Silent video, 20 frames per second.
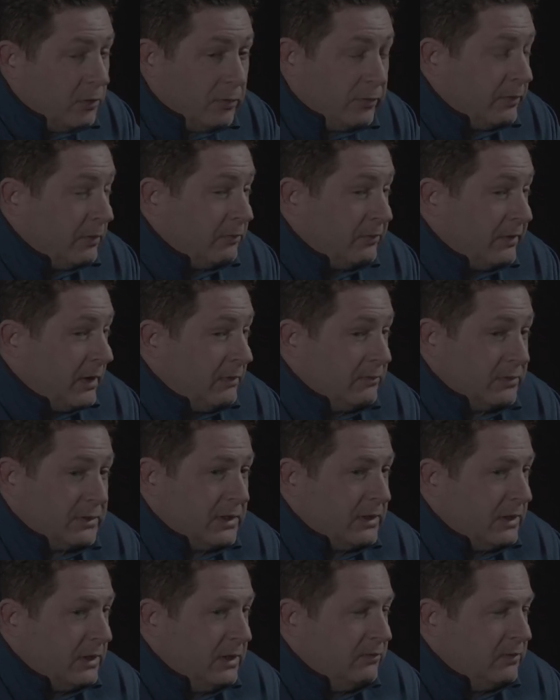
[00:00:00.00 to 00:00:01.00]
You know,
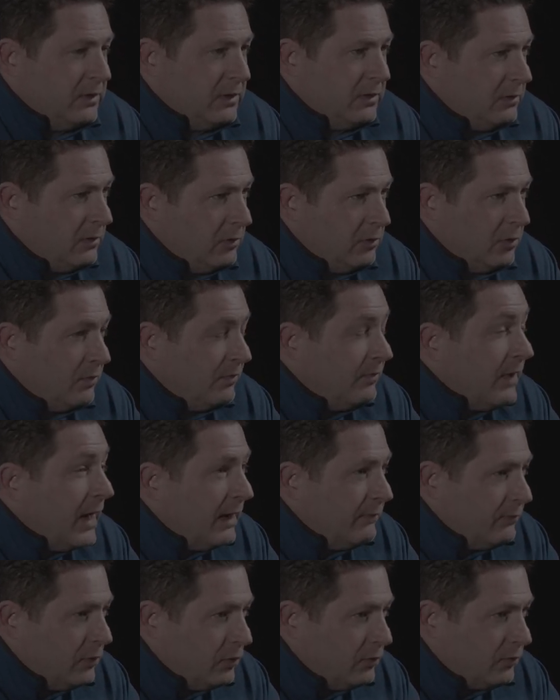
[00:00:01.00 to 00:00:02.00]
sometimes like even you know
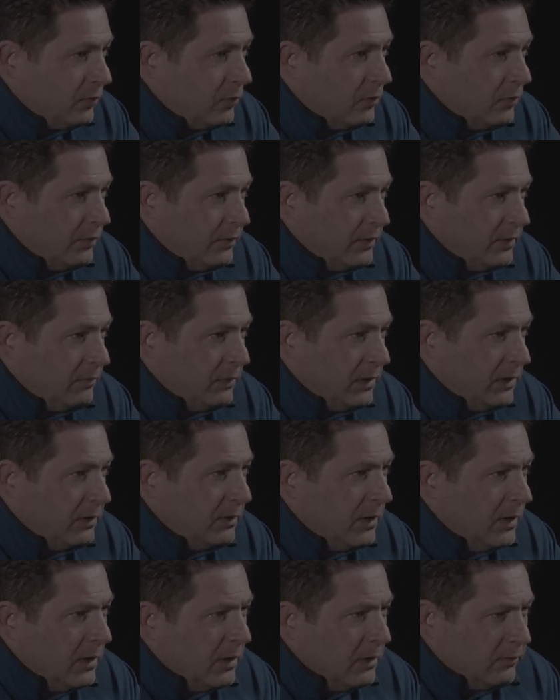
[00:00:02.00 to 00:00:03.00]
five years older than
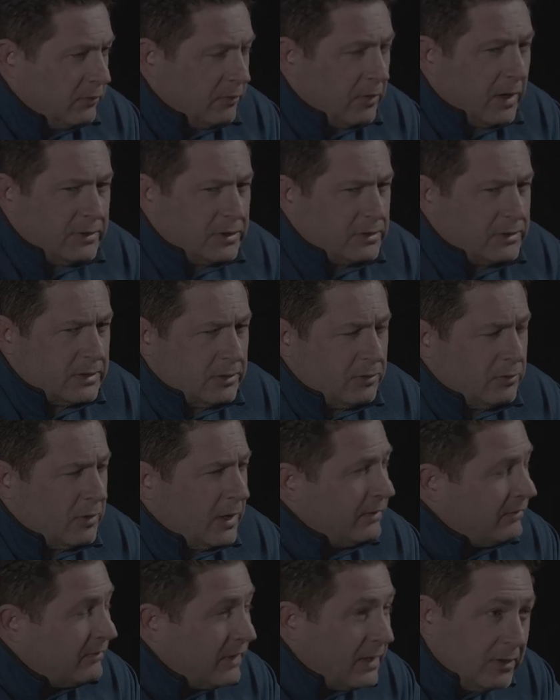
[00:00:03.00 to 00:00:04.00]
me. Yeah. So I just you
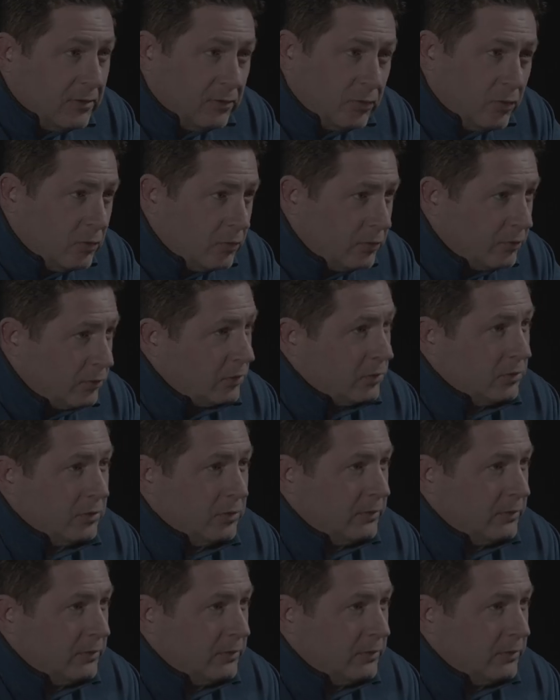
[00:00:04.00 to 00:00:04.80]
know I dated older